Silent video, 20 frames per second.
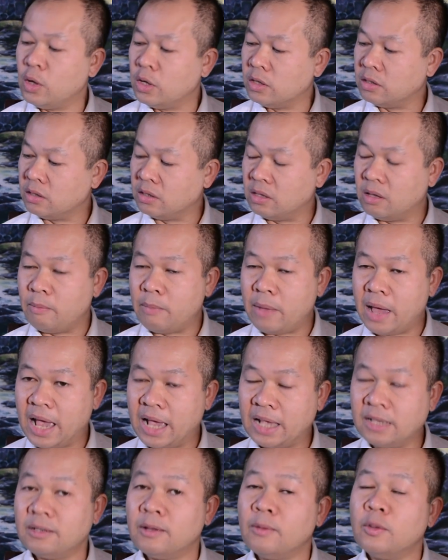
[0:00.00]
So the
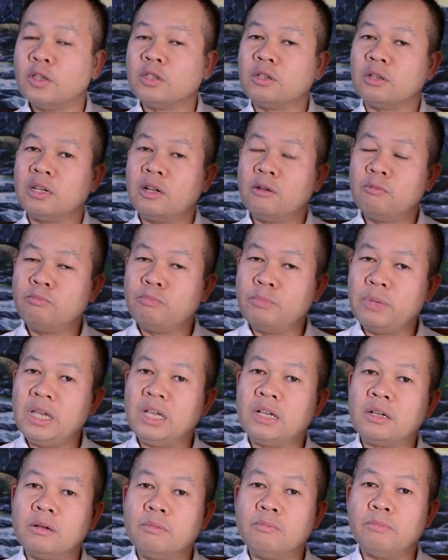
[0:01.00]
mask, so don't be
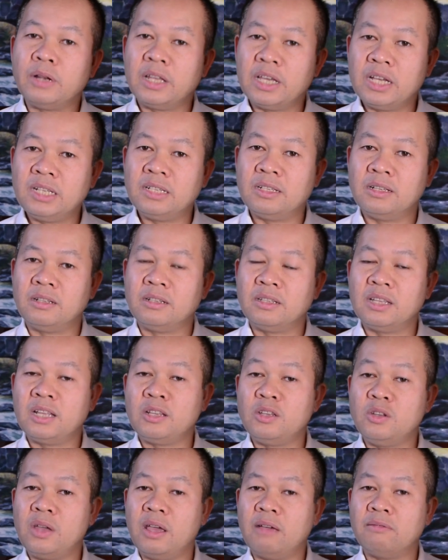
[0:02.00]
complacent
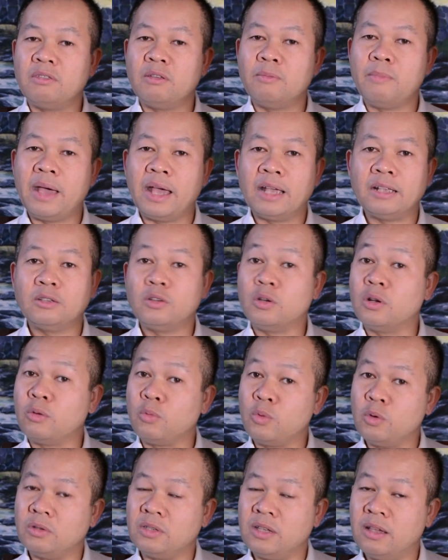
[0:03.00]
that you have the mask on, it
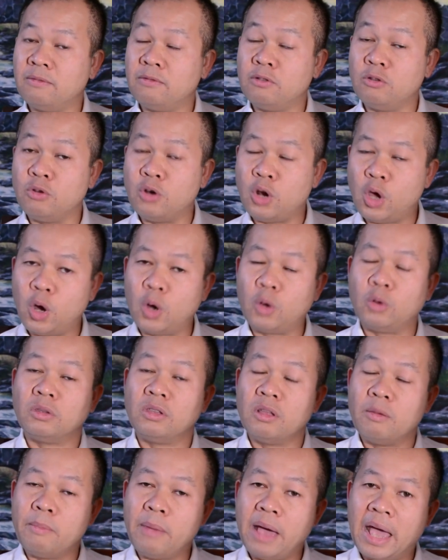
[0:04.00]
will save you. No,
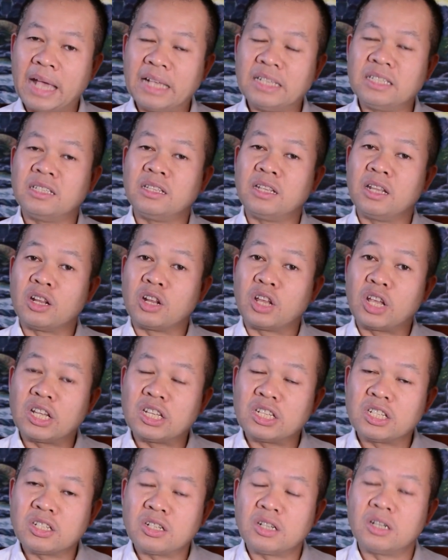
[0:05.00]
the mask is an
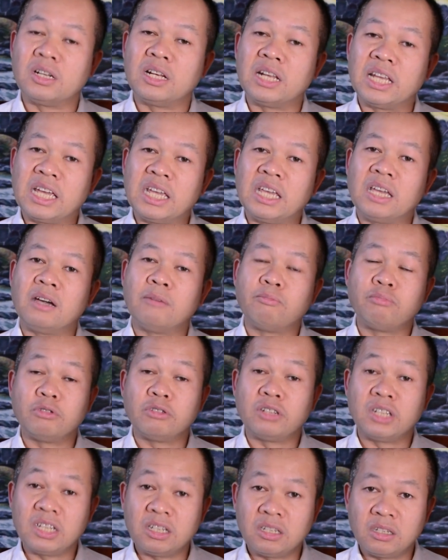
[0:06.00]
extra layer of
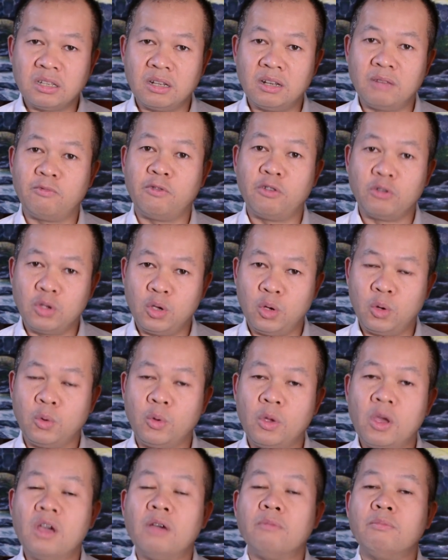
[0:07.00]
protection for you,
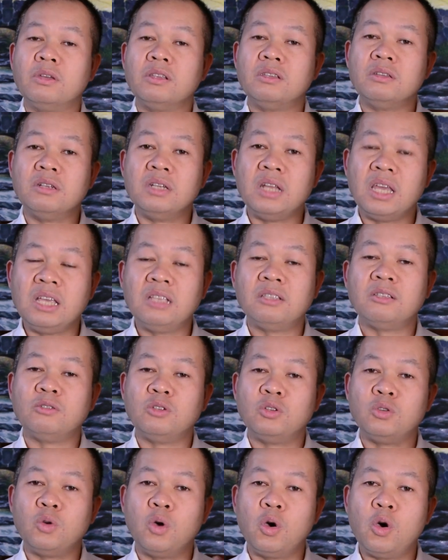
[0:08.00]
but you need to
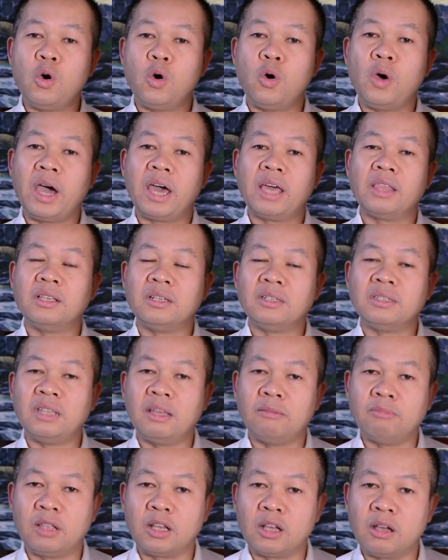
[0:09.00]
do all other
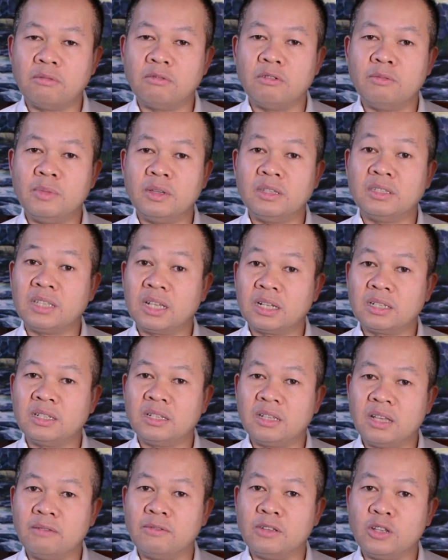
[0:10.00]
steps the government is
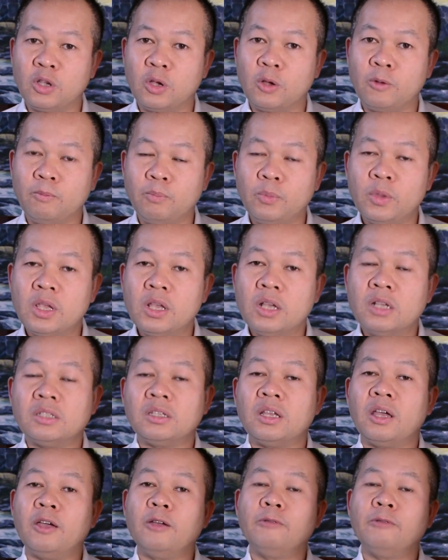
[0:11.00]
actually giving you. So